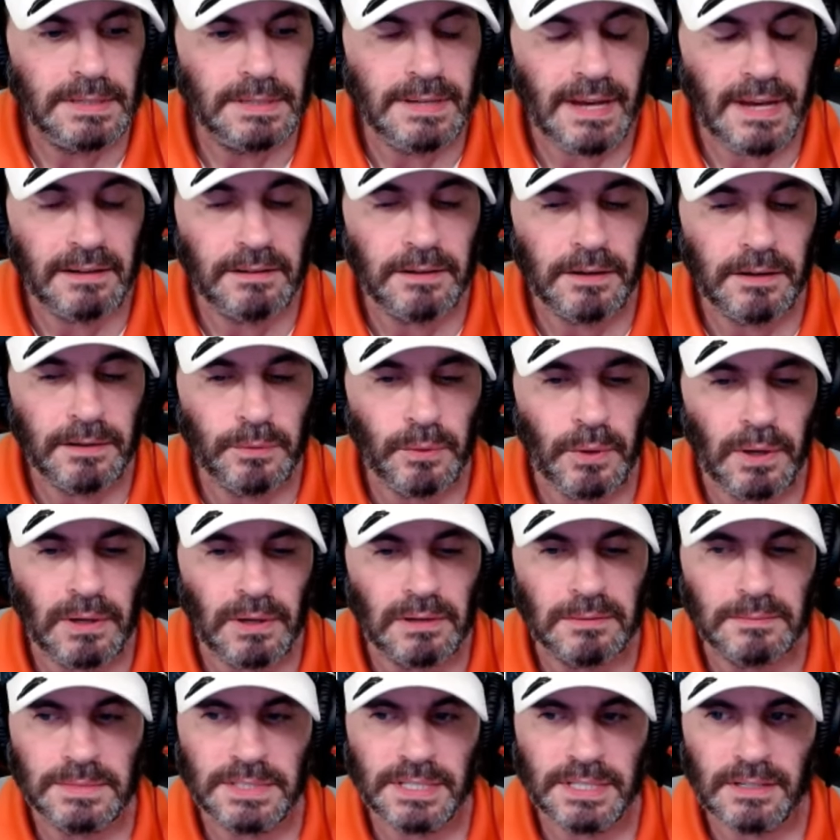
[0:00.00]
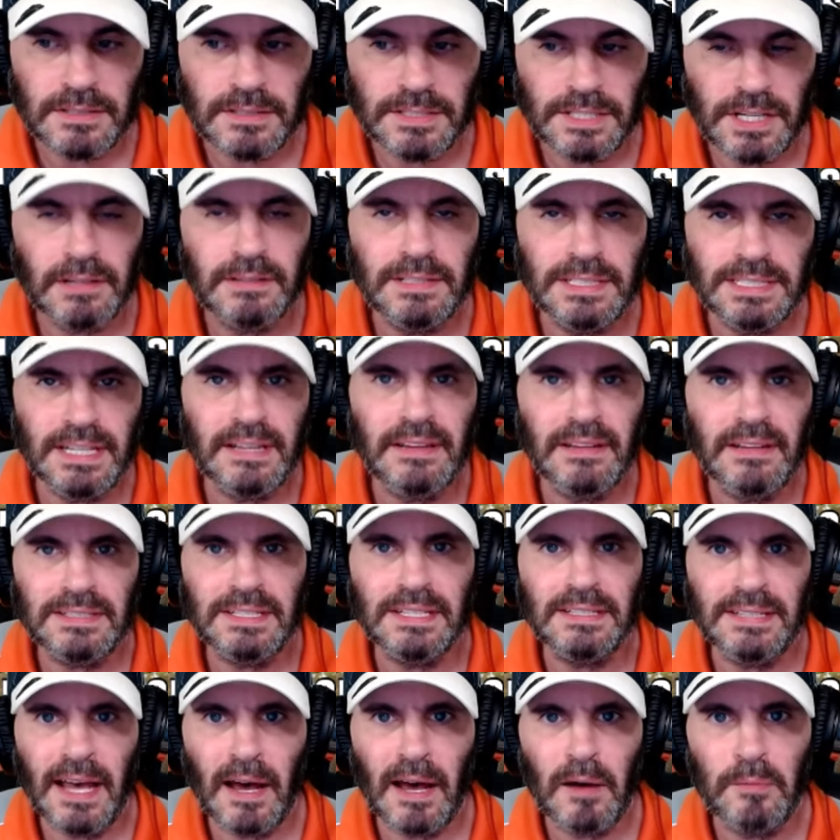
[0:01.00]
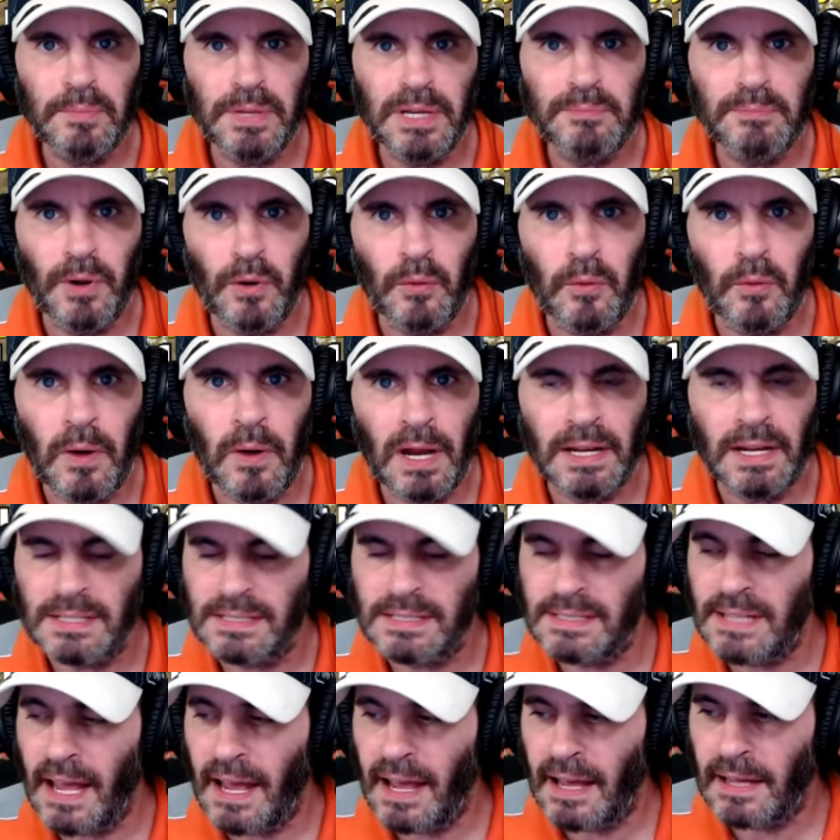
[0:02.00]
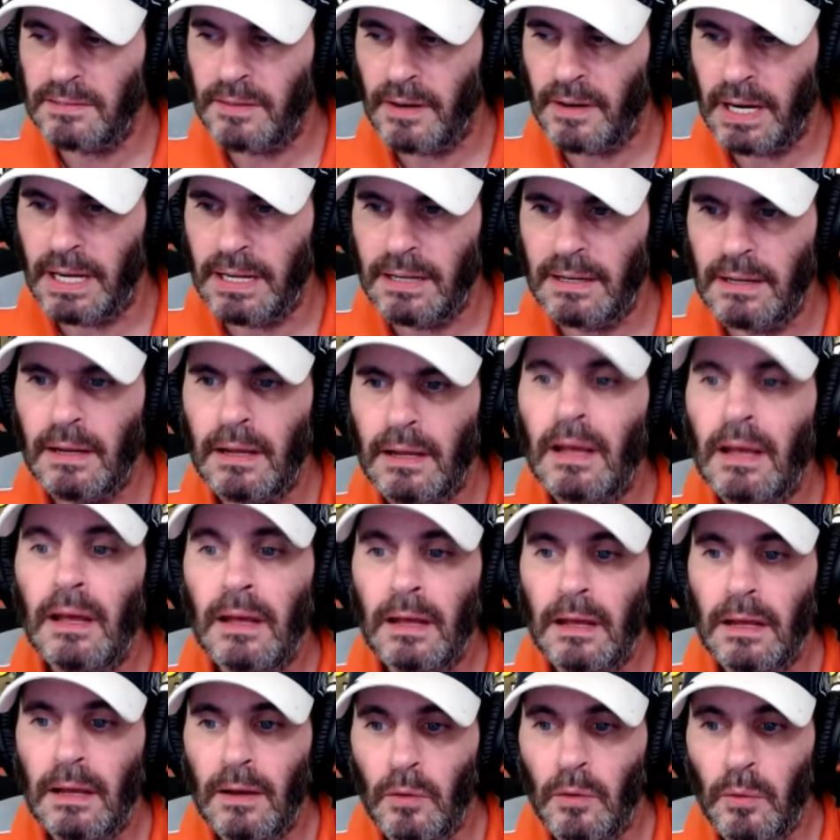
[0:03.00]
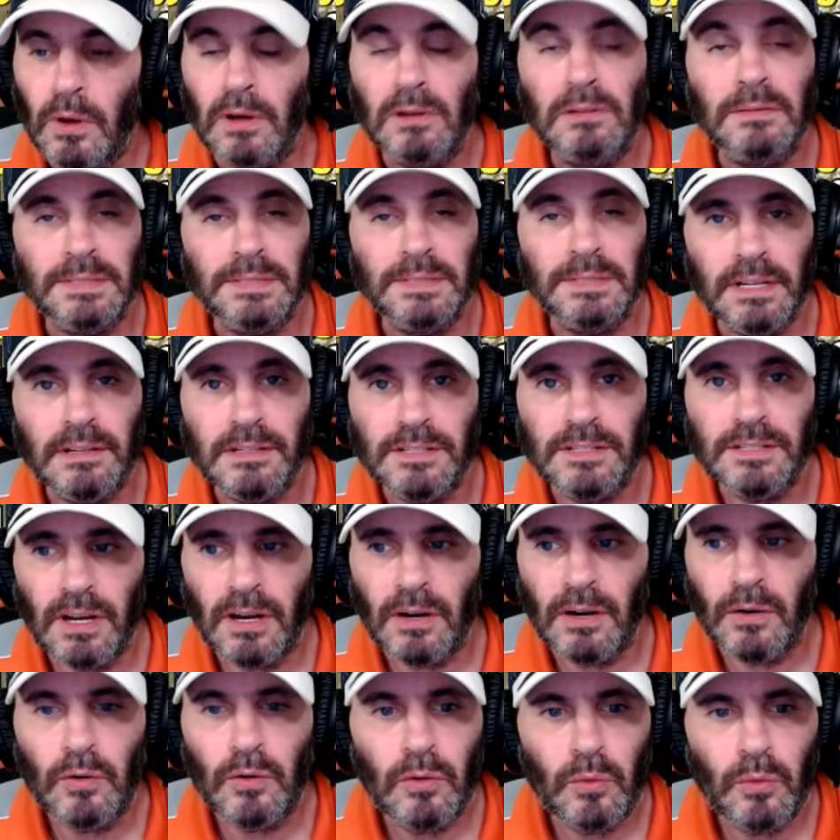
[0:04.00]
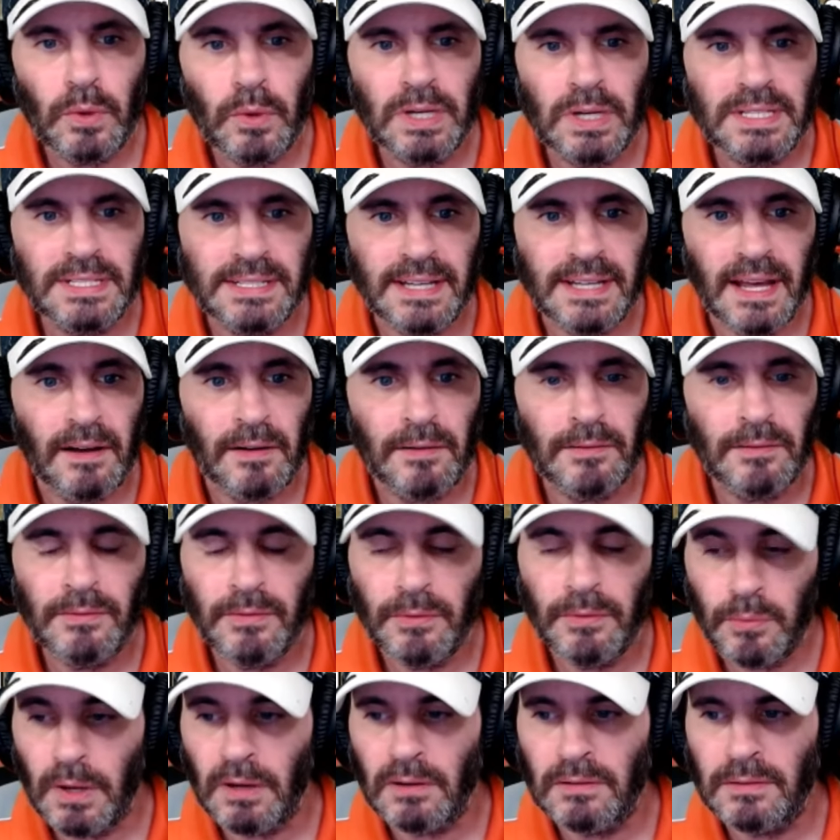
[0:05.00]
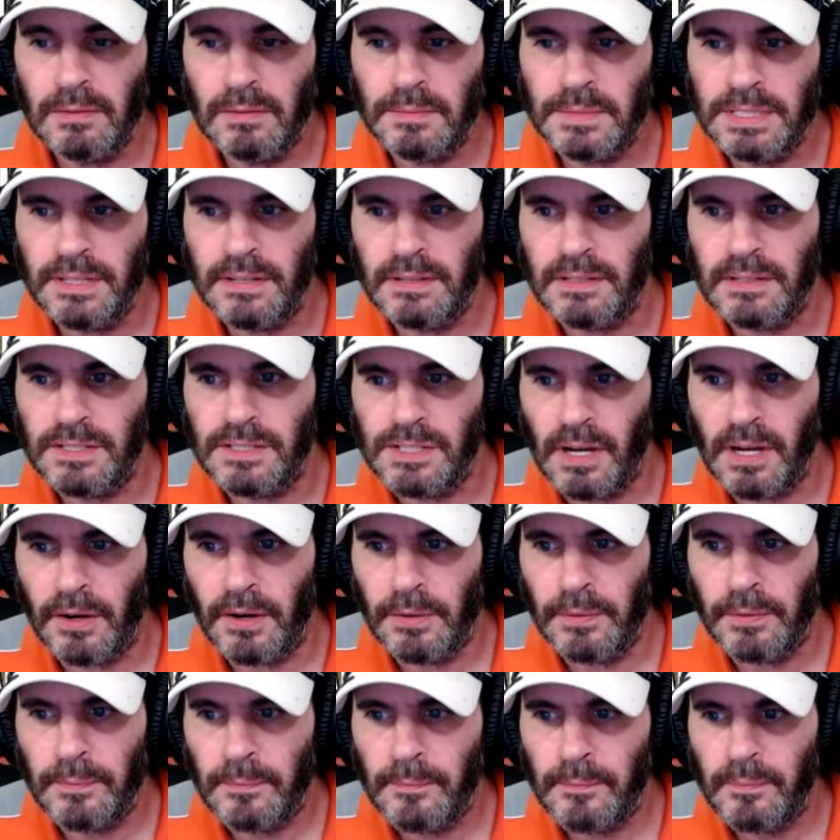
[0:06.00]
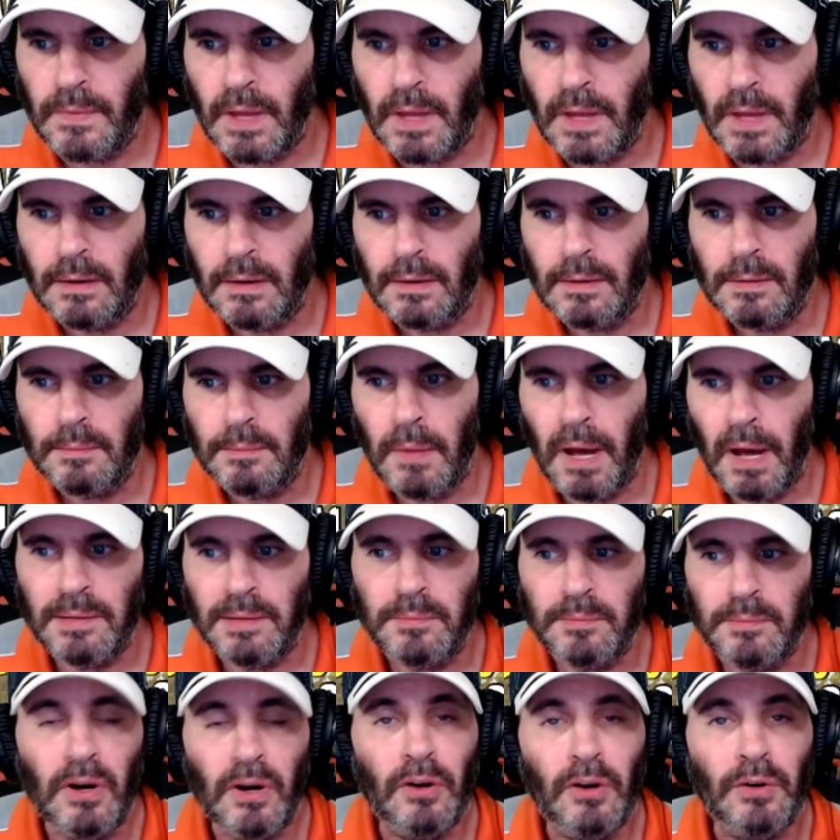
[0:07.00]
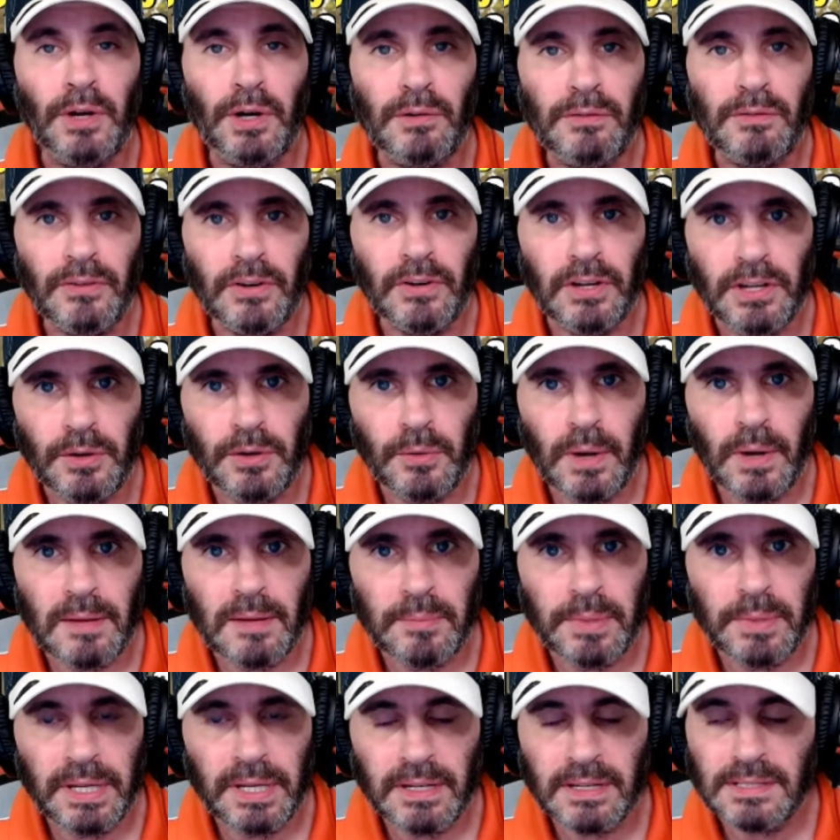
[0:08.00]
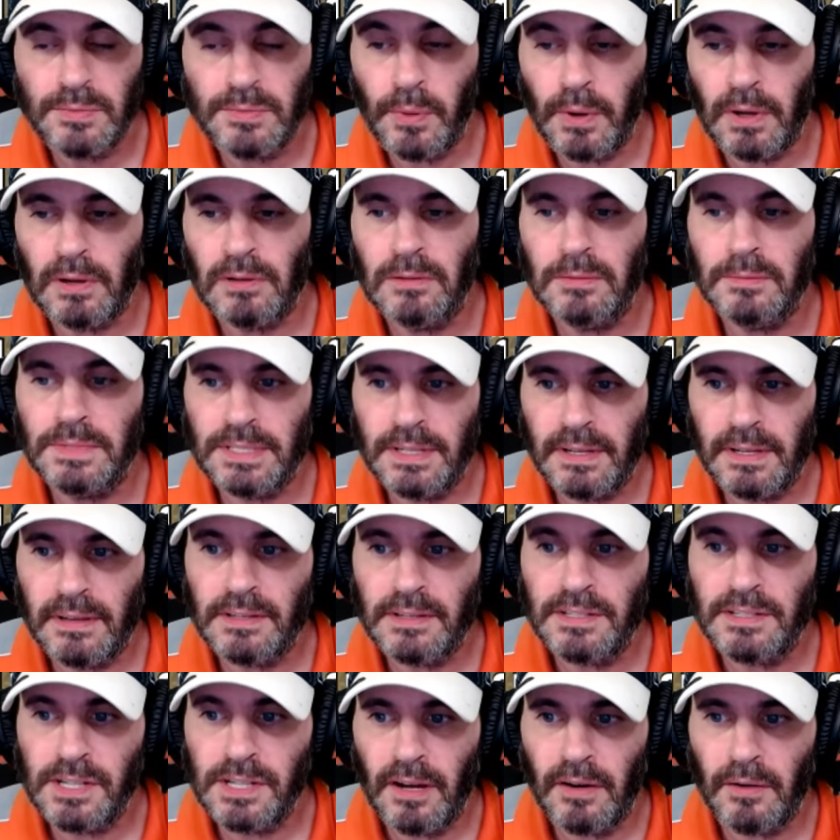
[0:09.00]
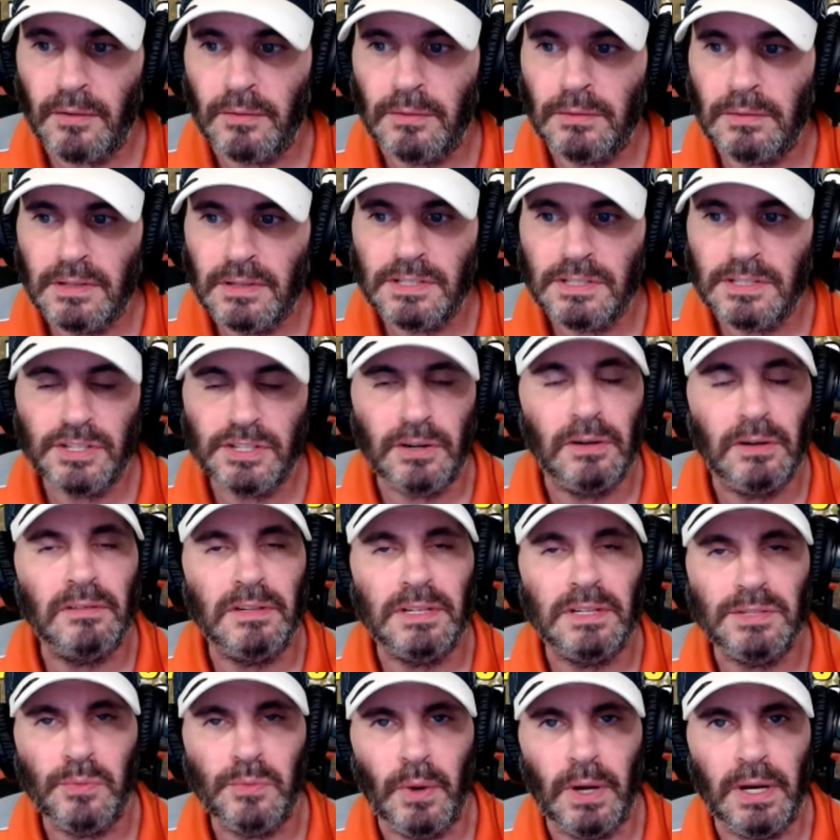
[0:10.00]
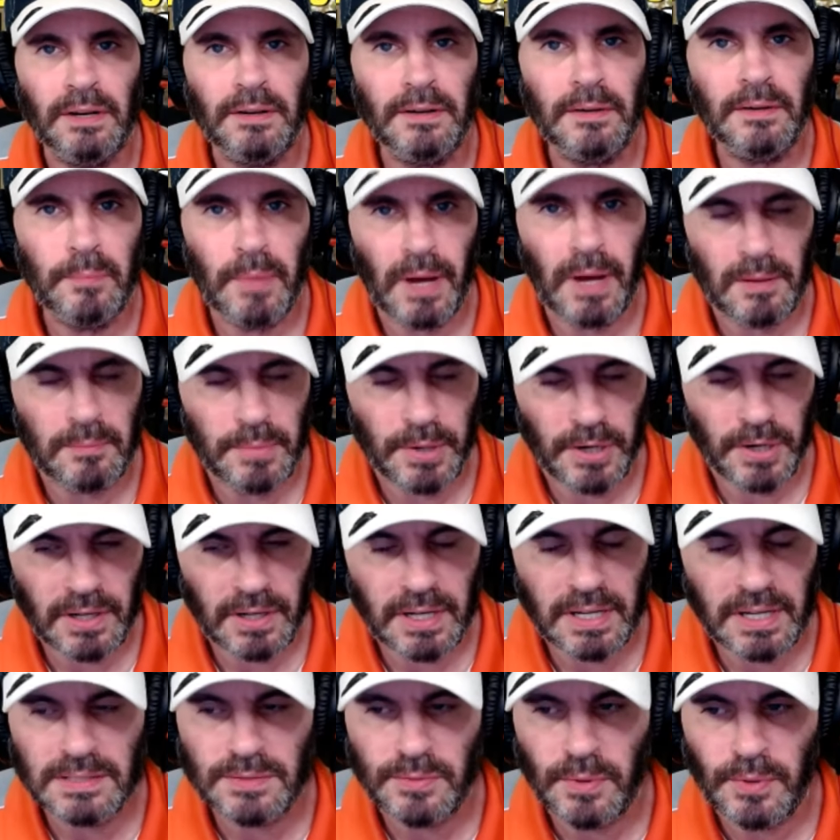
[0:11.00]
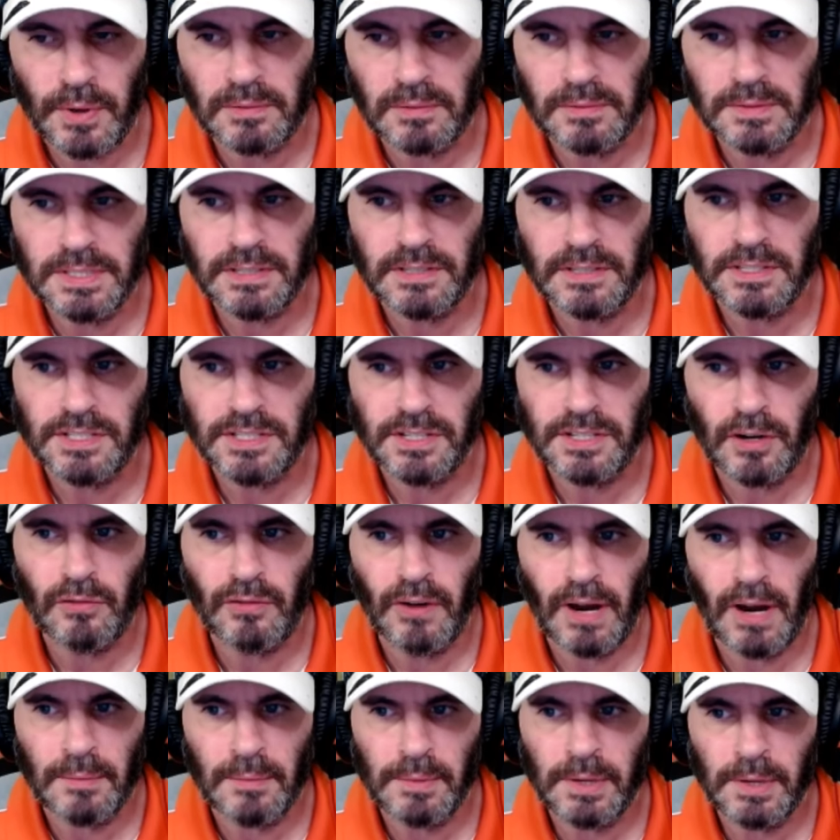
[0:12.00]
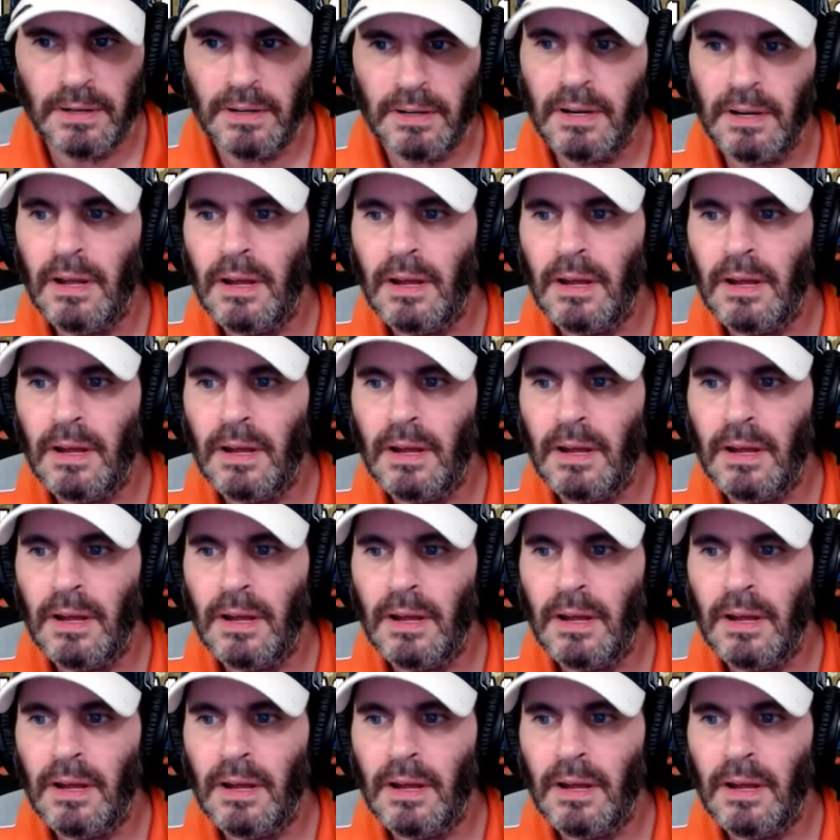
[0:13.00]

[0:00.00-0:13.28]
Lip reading: Deckard, welcome to the show. See, this is how people want us to act, right? Welcome to the show. Woods Elf, welcome to the show. Mind Blown Over UAPs, welcome to the show. The Shirtless Wonder, Bob Birkins, welcome to the show, Robert.